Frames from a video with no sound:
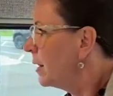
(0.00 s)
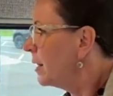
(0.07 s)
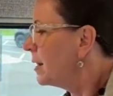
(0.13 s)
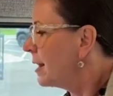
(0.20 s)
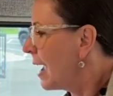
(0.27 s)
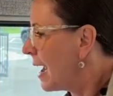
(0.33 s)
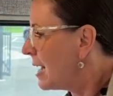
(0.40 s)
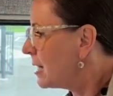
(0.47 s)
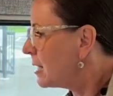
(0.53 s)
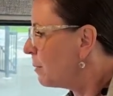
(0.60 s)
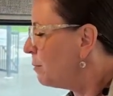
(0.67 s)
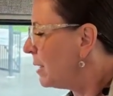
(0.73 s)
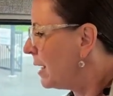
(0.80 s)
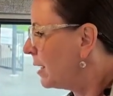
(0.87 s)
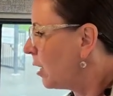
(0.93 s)
Nice
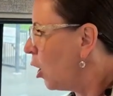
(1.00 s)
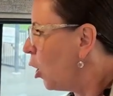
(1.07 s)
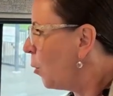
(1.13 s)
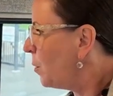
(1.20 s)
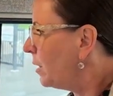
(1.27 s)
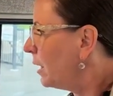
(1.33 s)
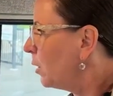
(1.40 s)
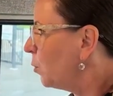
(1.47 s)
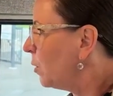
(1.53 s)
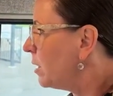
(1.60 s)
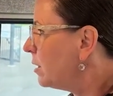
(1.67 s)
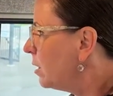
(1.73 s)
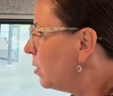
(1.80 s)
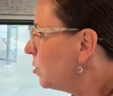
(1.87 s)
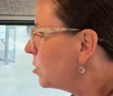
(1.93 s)
big opening
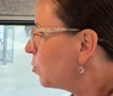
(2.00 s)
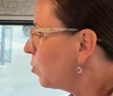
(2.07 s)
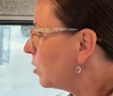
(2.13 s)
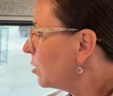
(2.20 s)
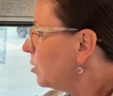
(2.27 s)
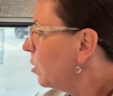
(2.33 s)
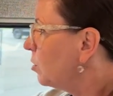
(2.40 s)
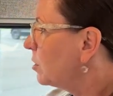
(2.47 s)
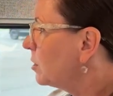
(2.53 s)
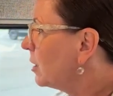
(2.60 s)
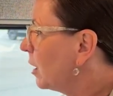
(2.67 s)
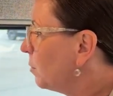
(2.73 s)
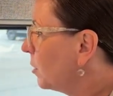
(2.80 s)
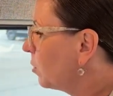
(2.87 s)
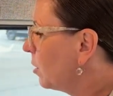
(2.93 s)
windows with no
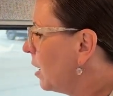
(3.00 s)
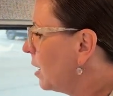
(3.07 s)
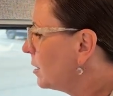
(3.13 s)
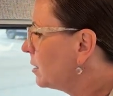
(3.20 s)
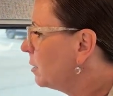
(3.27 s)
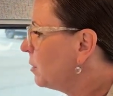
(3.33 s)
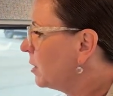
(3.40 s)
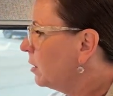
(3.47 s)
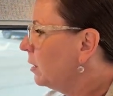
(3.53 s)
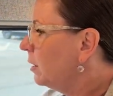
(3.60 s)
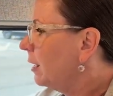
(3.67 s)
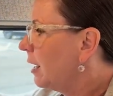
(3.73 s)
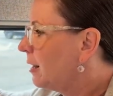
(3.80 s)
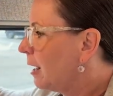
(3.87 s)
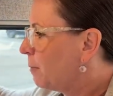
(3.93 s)
seam across the
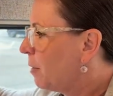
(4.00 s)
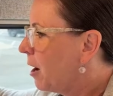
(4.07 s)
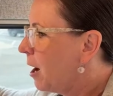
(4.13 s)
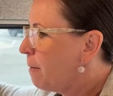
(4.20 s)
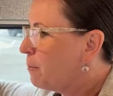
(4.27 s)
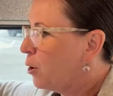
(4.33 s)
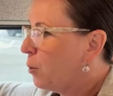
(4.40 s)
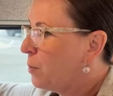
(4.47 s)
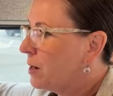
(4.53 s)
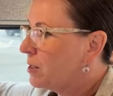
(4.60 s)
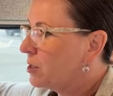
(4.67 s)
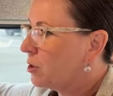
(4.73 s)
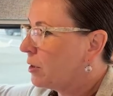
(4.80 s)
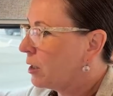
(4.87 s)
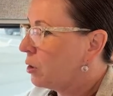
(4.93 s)
middle and they pop open
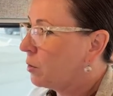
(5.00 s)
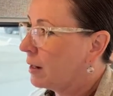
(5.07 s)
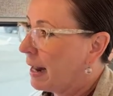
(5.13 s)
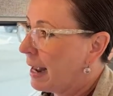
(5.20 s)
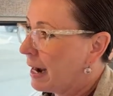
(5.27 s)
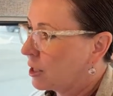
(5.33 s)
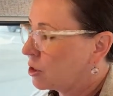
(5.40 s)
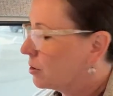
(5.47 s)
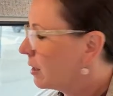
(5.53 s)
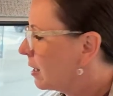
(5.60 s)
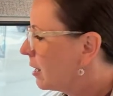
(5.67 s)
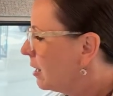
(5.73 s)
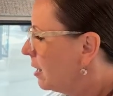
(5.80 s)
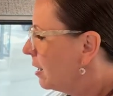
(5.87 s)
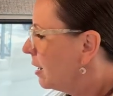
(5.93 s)
so that you could
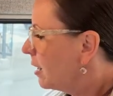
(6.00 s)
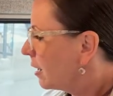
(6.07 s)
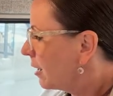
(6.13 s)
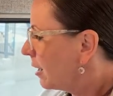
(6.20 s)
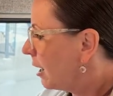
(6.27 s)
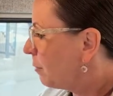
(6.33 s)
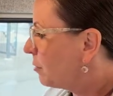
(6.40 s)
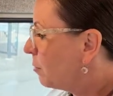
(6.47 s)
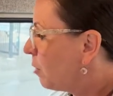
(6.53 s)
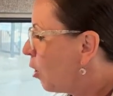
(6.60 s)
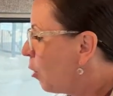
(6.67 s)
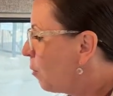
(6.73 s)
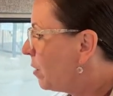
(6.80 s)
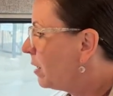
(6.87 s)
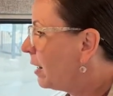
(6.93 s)
actually keep them
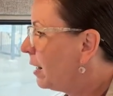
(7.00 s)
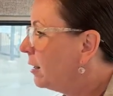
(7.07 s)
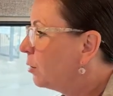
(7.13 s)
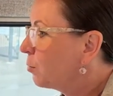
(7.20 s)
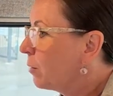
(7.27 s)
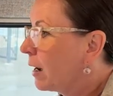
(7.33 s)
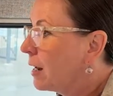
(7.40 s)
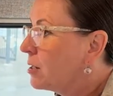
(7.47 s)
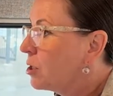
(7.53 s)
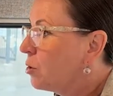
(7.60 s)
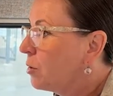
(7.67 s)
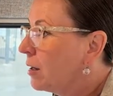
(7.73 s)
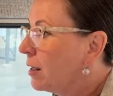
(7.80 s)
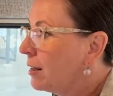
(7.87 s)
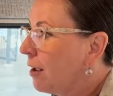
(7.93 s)
open in the rain so
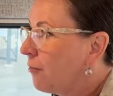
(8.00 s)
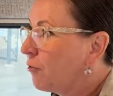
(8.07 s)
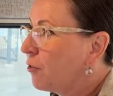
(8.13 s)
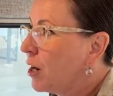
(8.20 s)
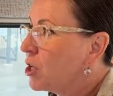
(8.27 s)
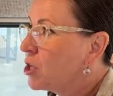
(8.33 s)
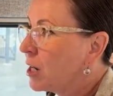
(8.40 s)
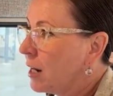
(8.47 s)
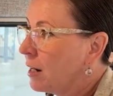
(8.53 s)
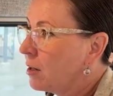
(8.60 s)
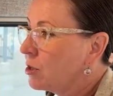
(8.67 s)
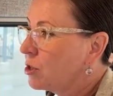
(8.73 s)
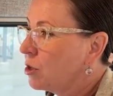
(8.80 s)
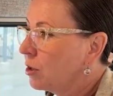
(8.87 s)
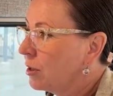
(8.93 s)
you can get that fresh
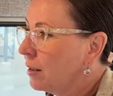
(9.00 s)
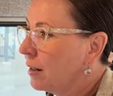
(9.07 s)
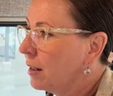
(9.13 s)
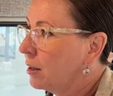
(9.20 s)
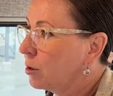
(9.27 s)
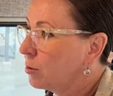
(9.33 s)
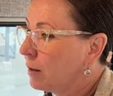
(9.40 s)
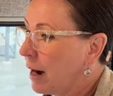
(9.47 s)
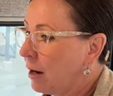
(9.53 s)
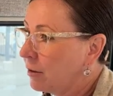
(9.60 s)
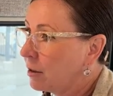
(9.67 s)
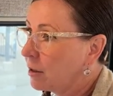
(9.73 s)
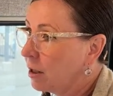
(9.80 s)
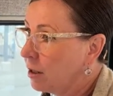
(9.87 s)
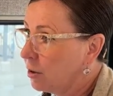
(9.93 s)
air circulating
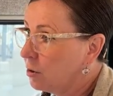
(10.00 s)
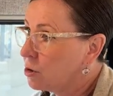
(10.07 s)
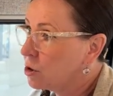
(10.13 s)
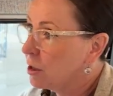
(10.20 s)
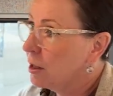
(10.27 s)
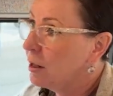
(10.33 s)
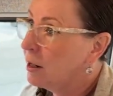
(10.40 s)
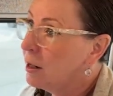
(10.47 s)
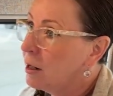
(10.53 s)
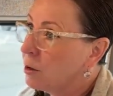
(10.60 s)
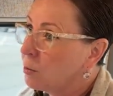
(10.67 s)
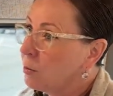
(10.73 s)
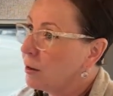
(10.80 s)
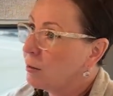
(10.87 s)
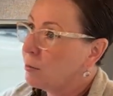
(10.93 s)
throughout the coach.
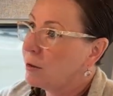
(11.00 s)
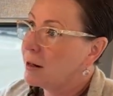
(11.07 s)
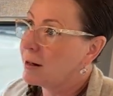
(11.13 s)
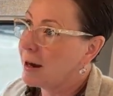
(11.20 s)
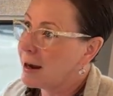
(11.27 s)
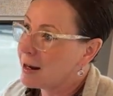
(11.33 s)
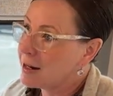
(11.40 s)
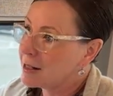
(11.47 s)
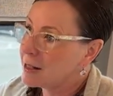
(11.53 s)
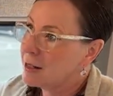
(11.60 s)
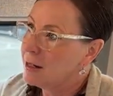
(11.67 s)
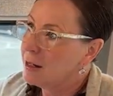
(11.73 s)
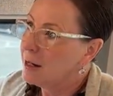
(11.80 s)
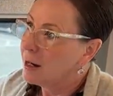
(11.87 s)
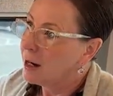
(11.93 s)
Really, really nice.
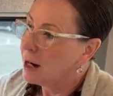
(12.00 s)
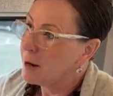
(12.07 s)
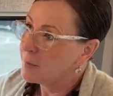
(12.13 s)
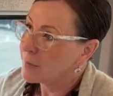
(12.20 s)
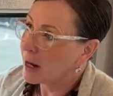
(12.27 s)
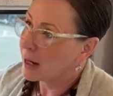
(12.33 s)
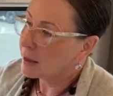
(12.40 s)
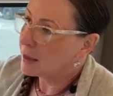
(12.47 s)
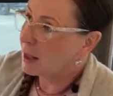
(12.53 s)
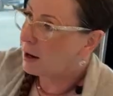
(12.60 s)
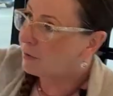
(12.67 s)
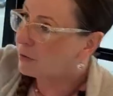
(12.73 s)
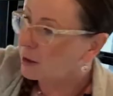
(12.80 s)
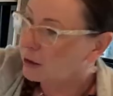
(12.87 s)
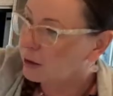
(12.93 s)
Um, I
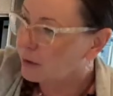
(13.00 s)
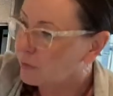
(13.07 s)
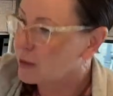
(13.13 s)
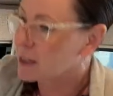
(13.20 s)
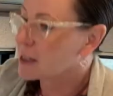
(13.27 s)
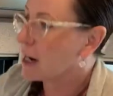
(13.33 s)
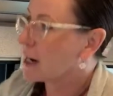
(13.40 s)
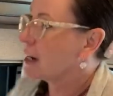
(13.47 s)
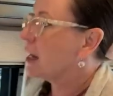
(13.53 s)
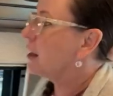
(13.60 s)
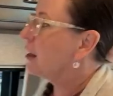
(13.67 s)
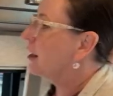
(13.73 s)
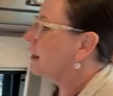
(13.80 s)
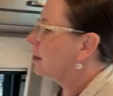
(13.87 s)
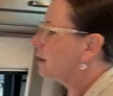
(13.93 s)
love the look of this dinette
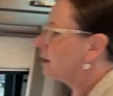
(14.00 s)
light. I